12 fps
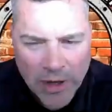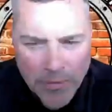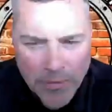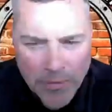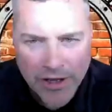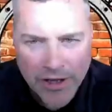one
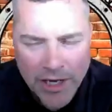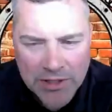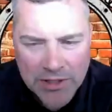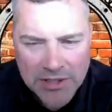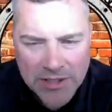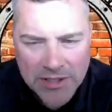thing I would
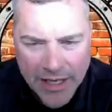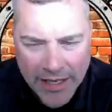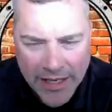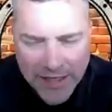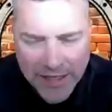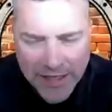say
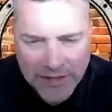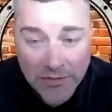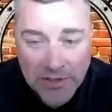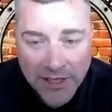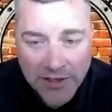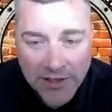is you have to
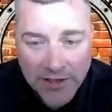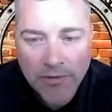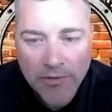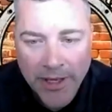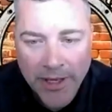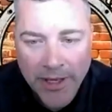stay on top
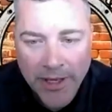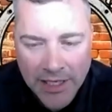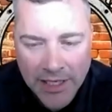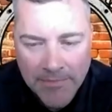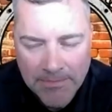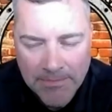of your
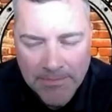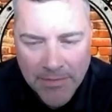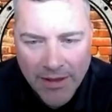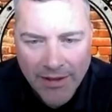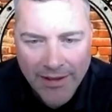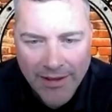medical team
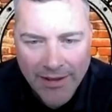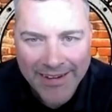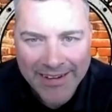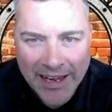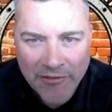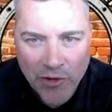
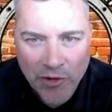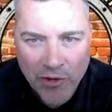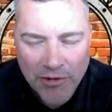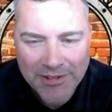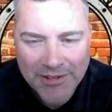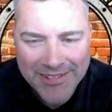and
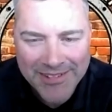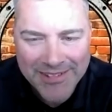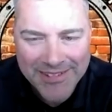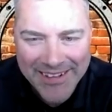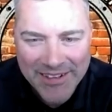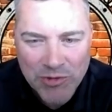never
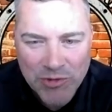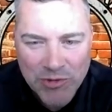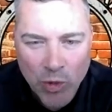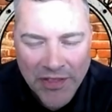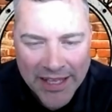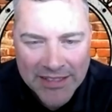take
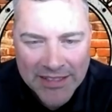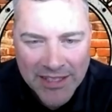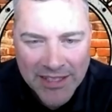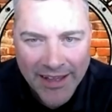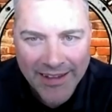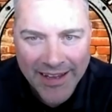what they
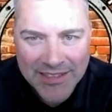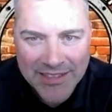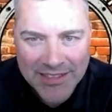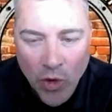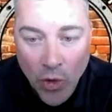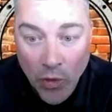say
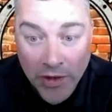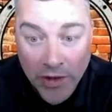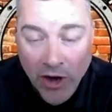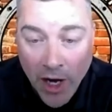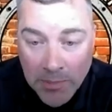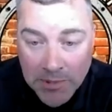as the
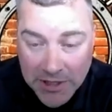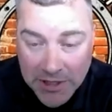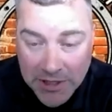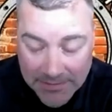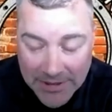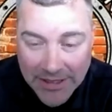only
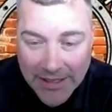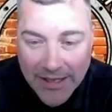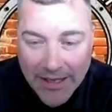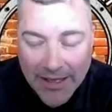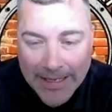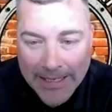option.
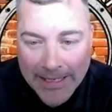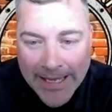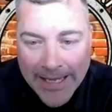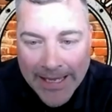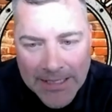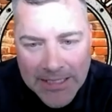
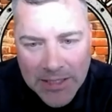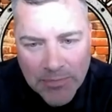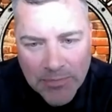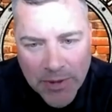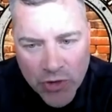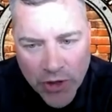
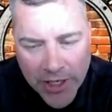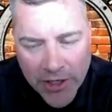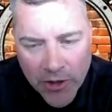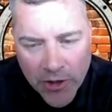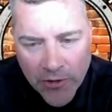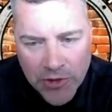Canada's a bit
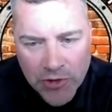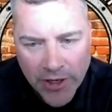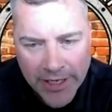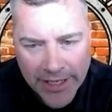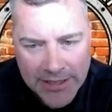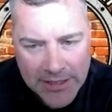trickier for
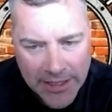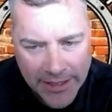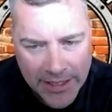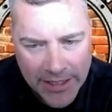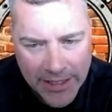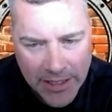trying to get
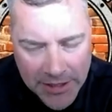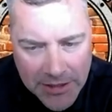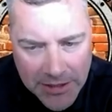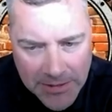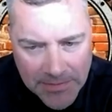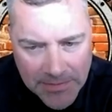second
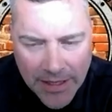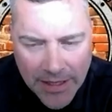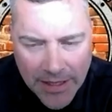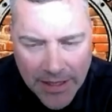opinions,